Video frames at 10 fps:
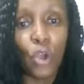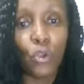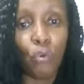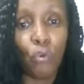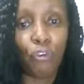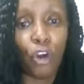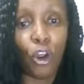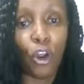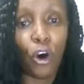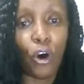you
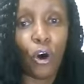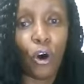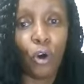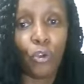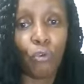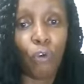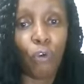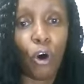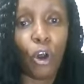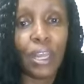follow or you
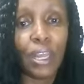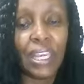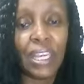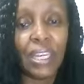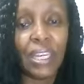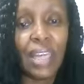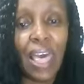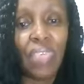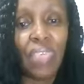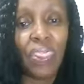fall in
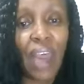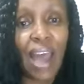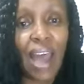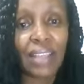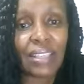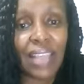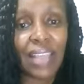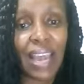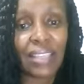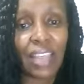that
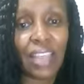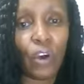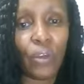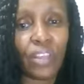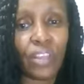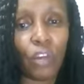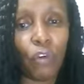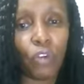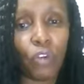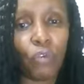category. Then of
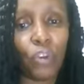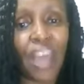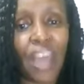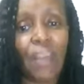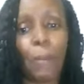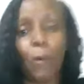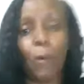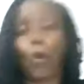course you've got the other people